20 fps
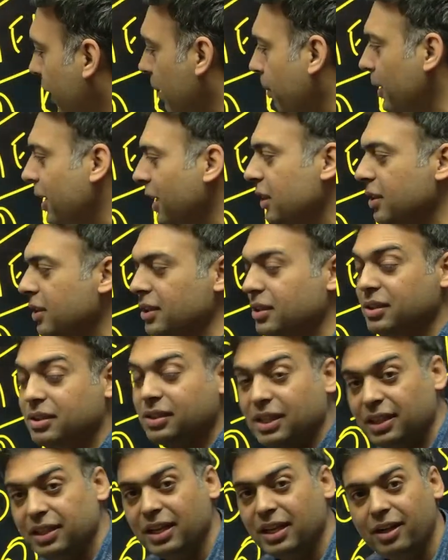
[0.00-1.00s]
of recommendation.
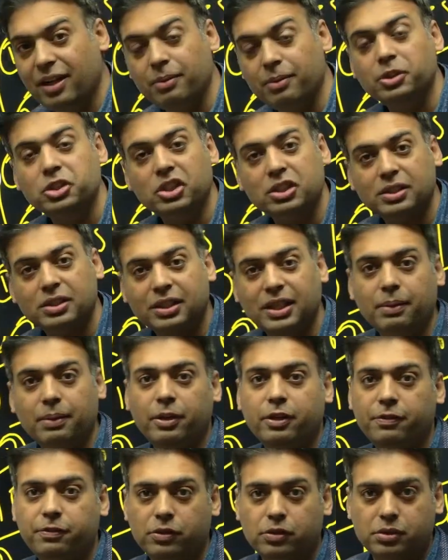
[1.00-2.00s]
Still the admissions can
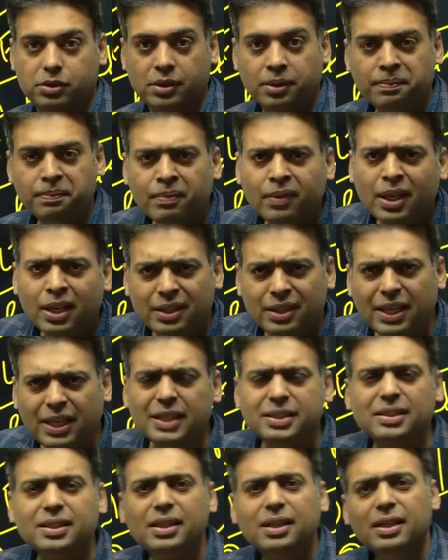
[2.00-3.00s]
be refused.
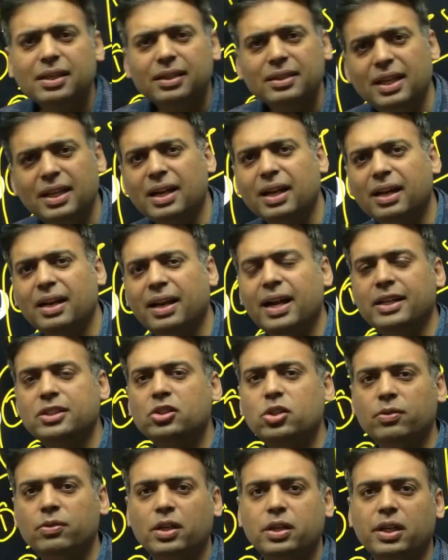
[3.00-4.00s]
Yes, there are
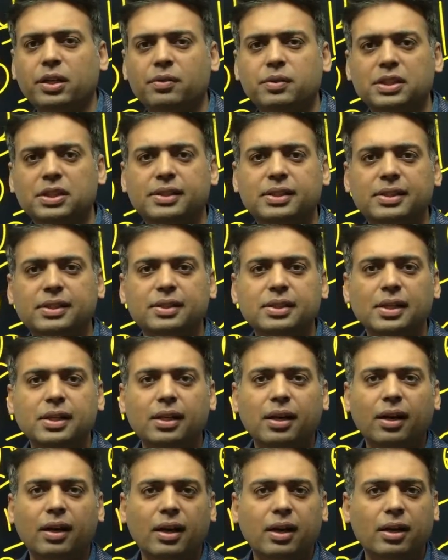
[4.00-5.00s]
ranks of the universities.
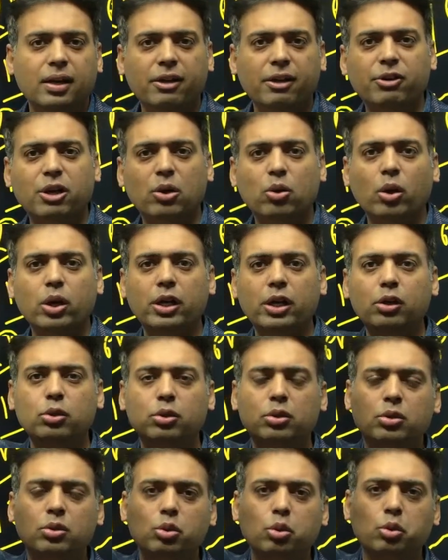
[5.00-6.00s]
If you are
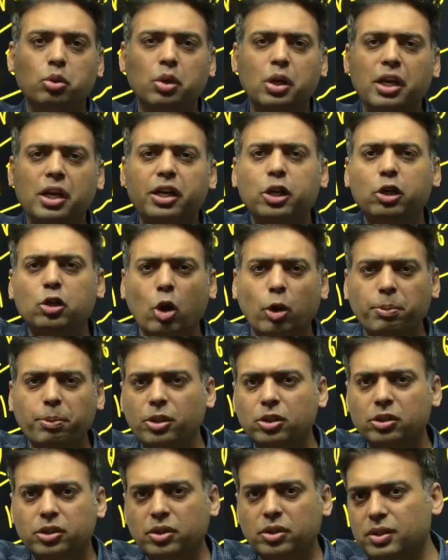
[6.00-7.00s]
going to really
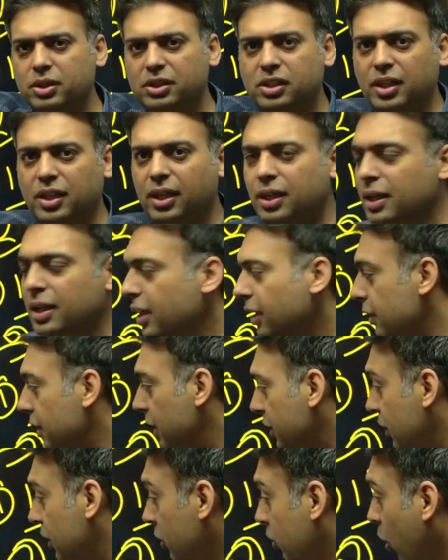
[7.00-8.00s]
top-notch university,
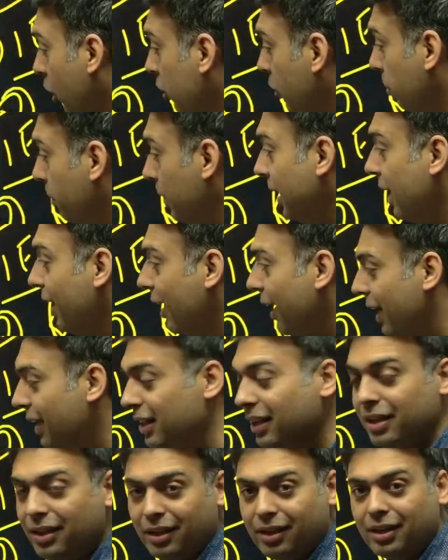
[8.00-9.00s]
this is going to be
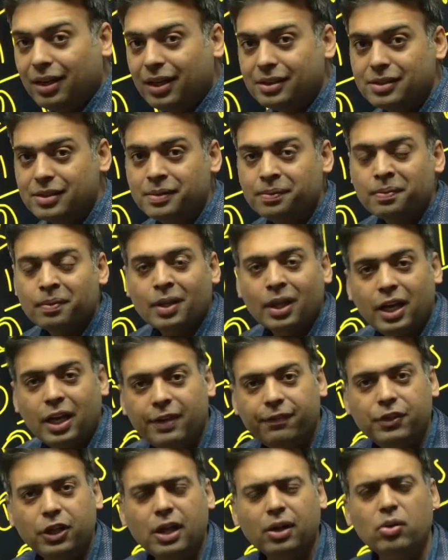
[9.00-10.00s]
highly rigorous.
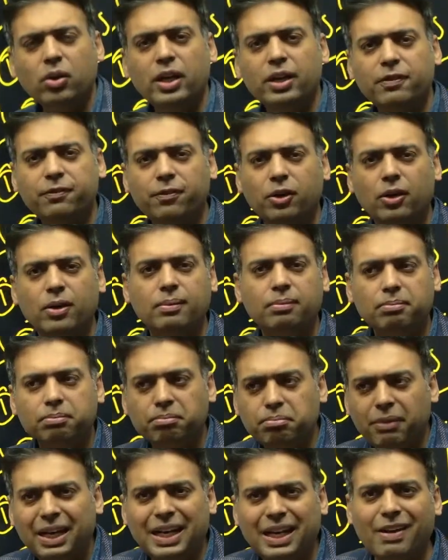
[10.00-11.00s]
If you are going for
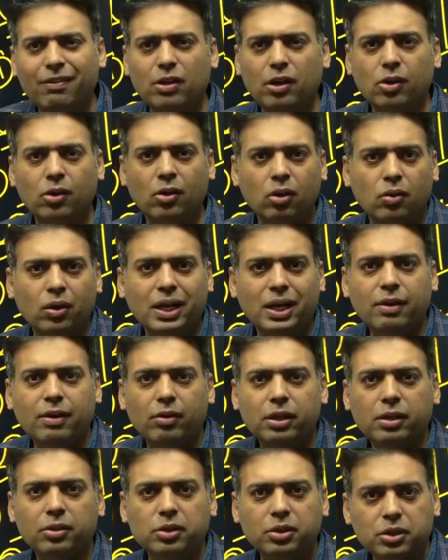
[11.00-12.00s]
mid-level or lower
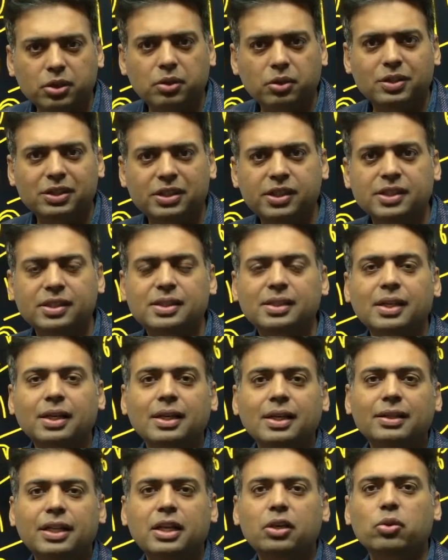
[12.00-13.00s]
level universities,
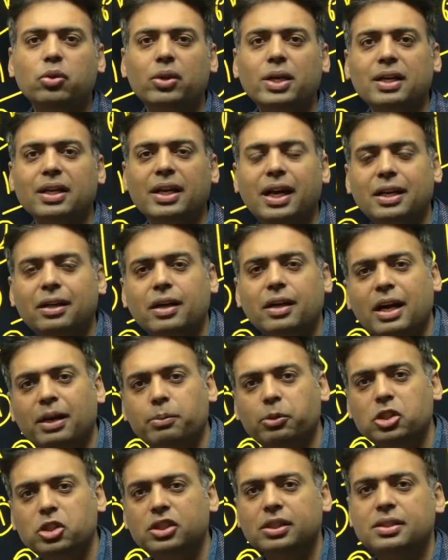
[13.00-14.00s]
then you can get
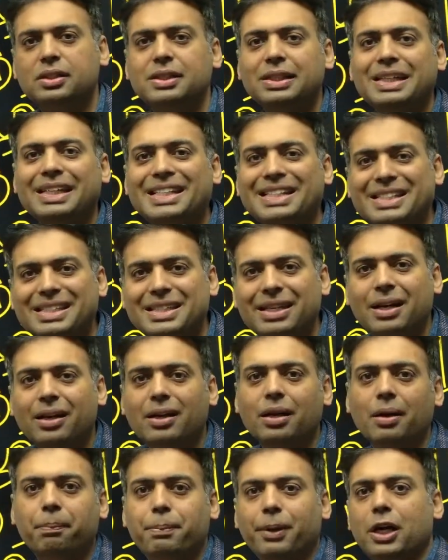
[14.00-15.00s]
admissions
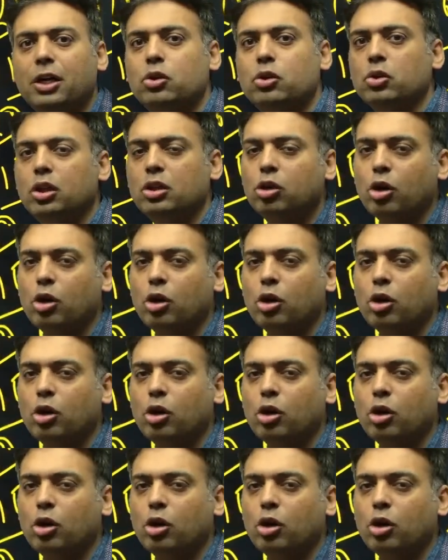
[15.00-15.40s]
easier compared to